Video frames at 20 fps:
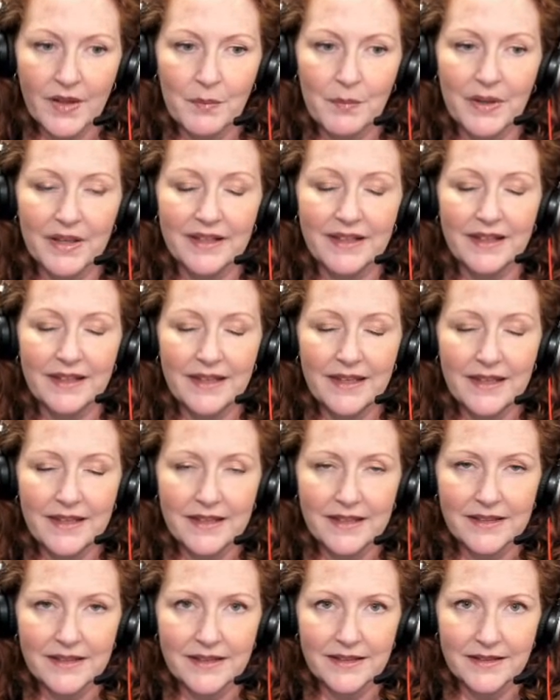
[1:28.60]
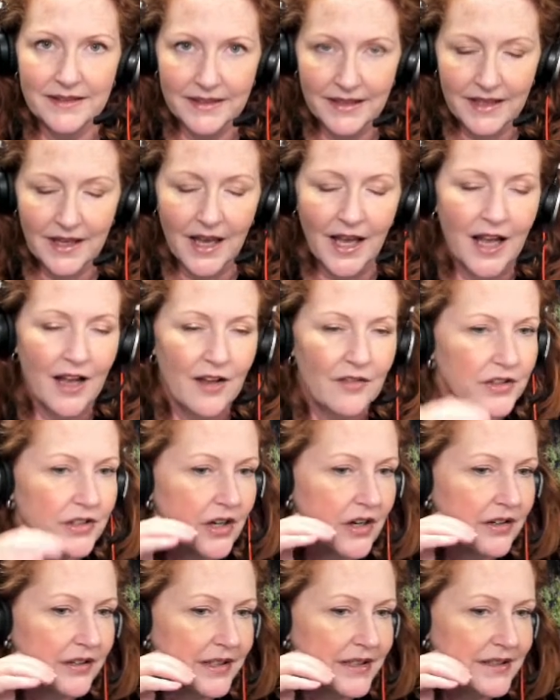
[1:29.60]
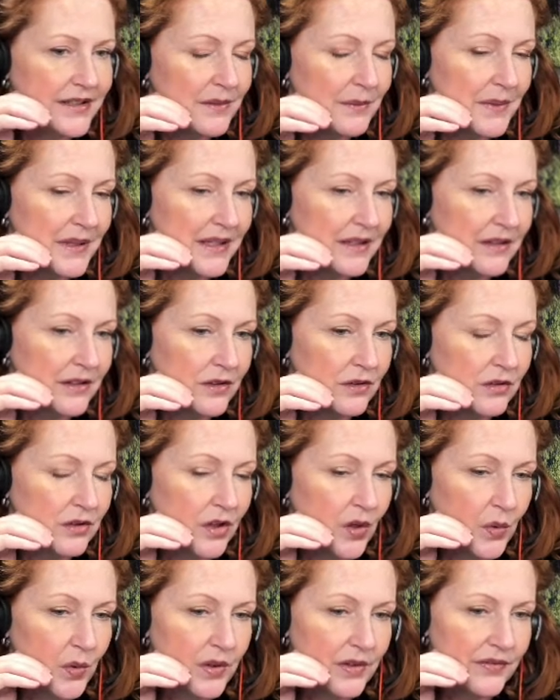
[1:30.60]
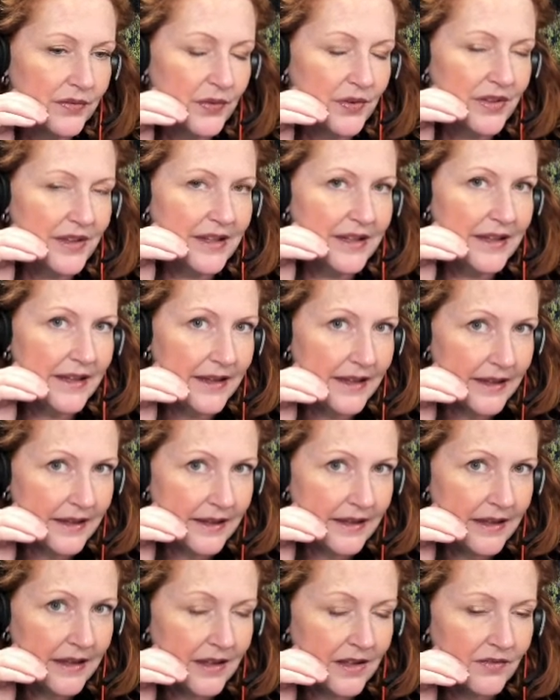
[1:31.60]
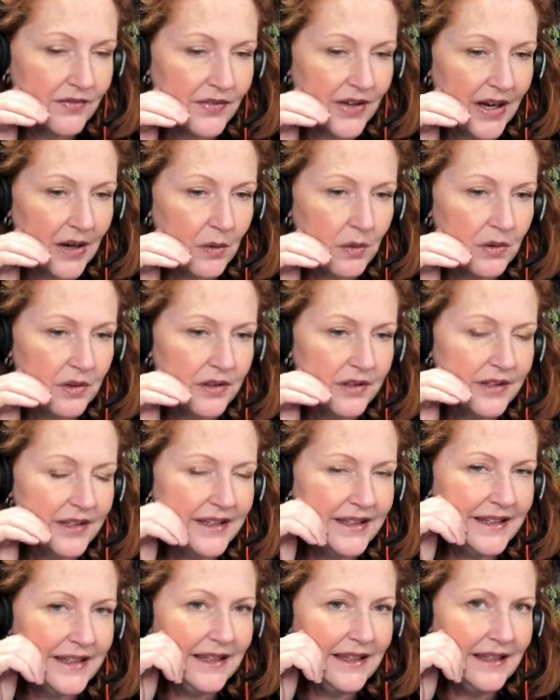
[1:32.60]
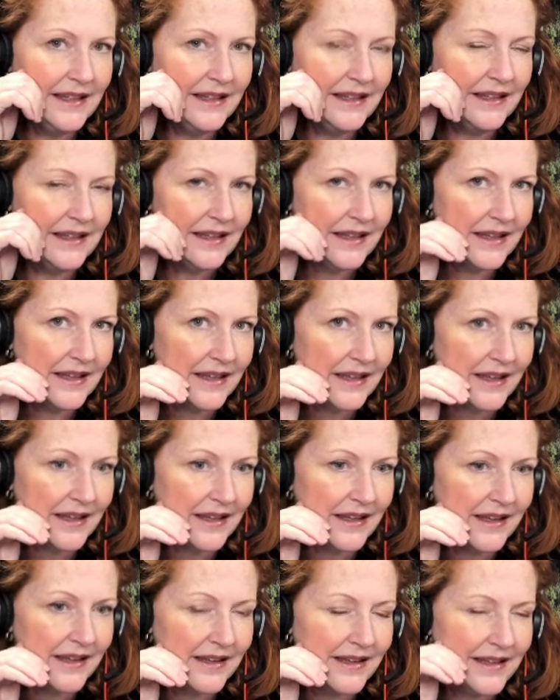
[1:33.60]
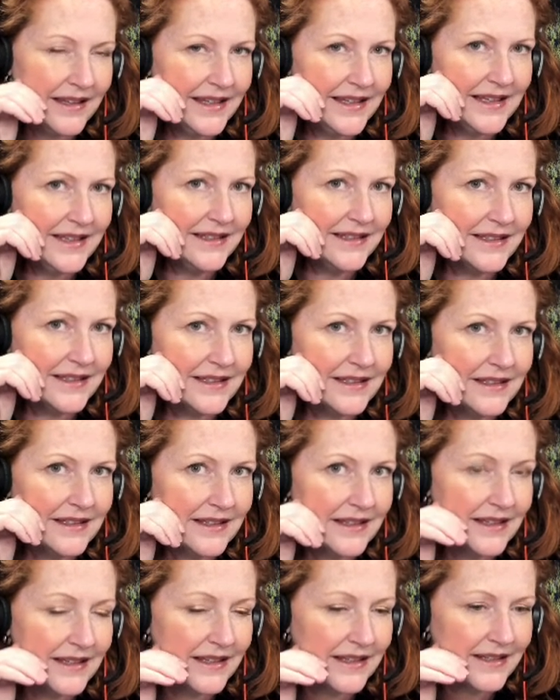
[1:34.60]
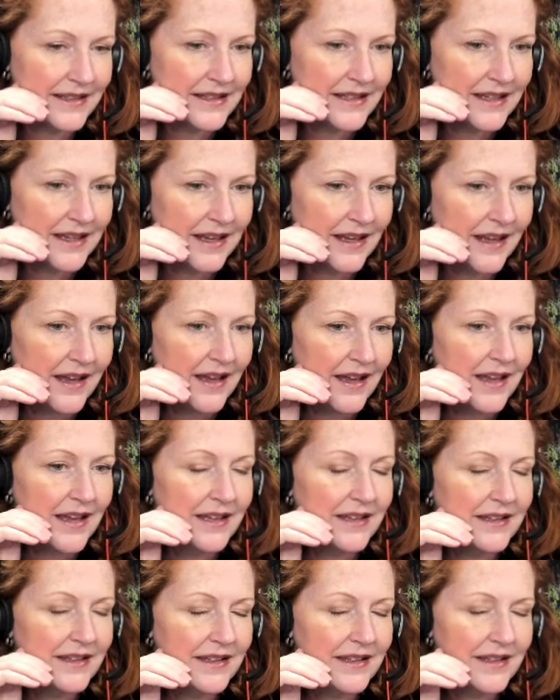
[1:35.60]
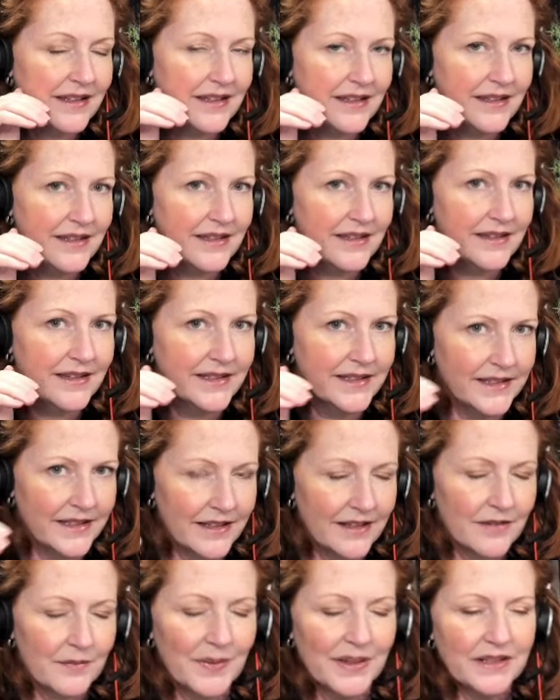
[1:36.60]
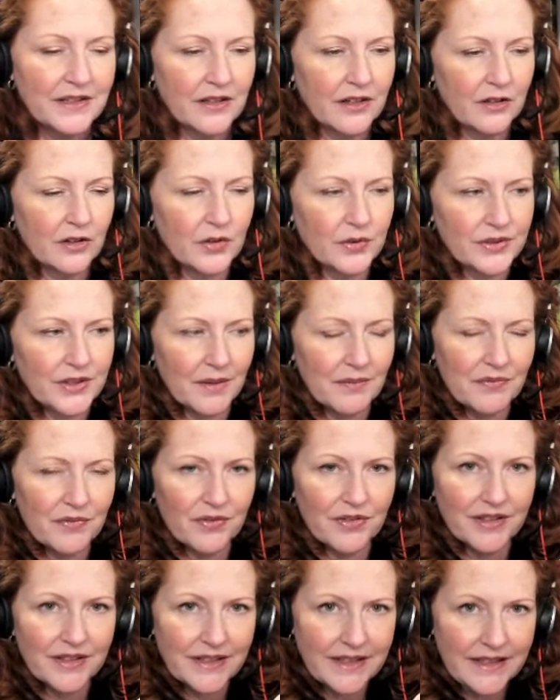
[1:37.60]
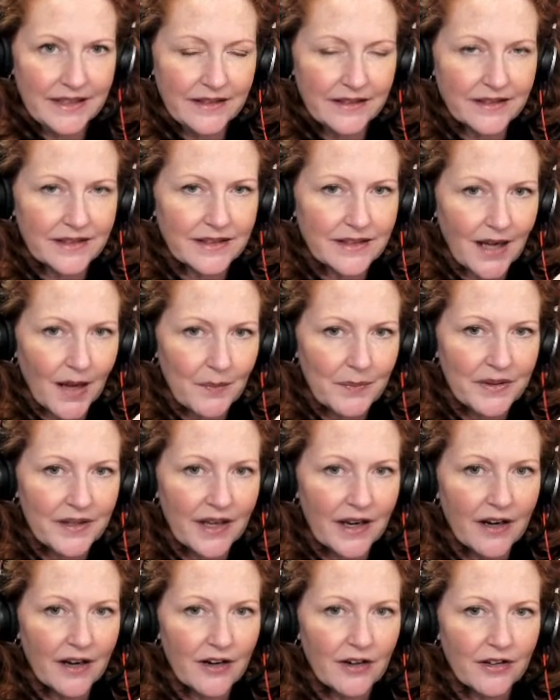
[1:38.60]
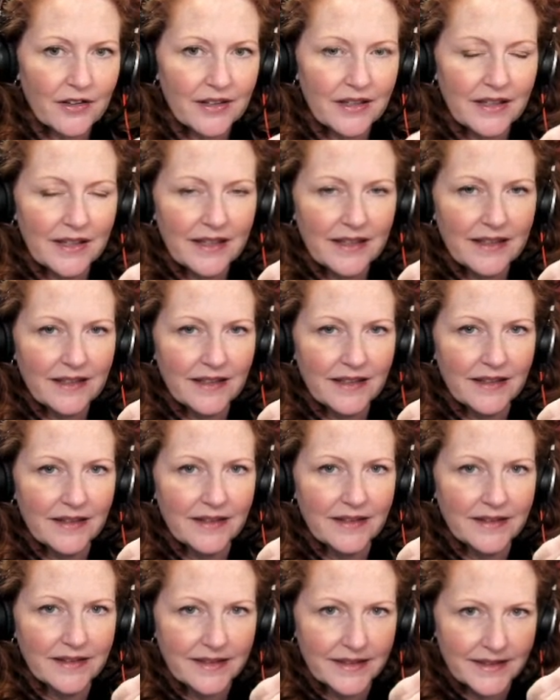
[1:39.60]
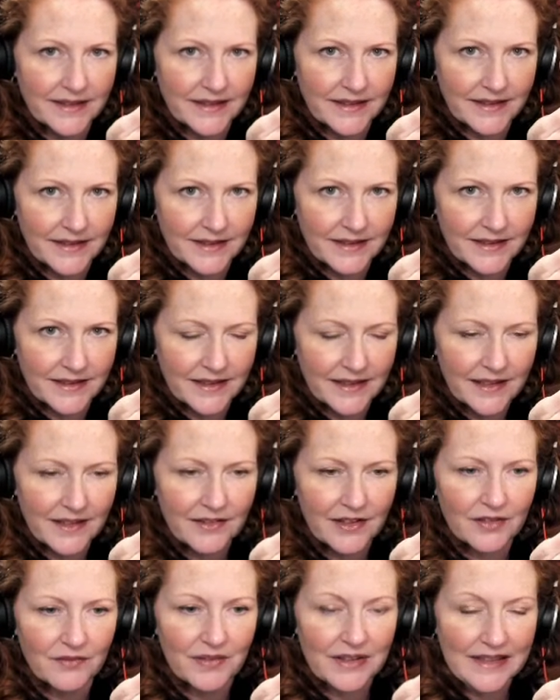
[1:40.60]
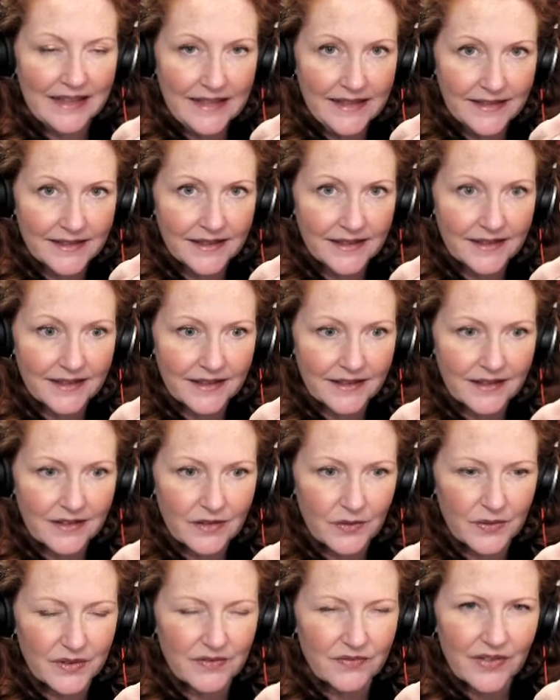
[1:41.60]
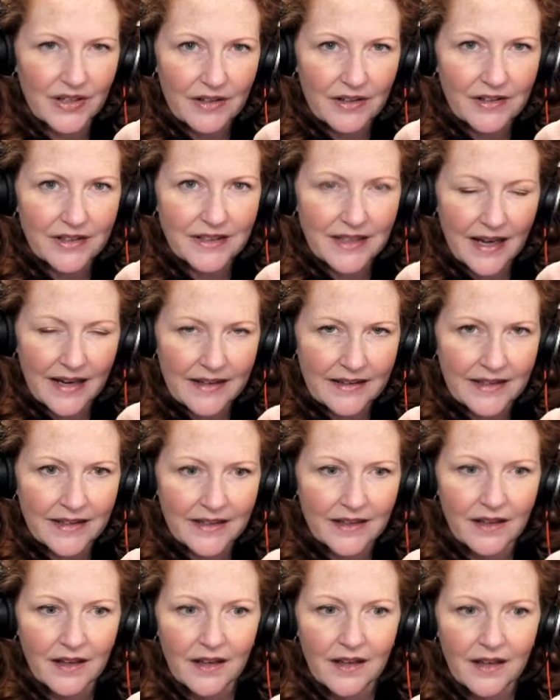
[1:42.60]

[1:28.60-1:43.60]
But kids, the tongue needs to be a little lower for the I vowel. I. Eat, it. Kids. My tongue goes up for the D to stop the air. Kids. And then releases it. So it's a very tiny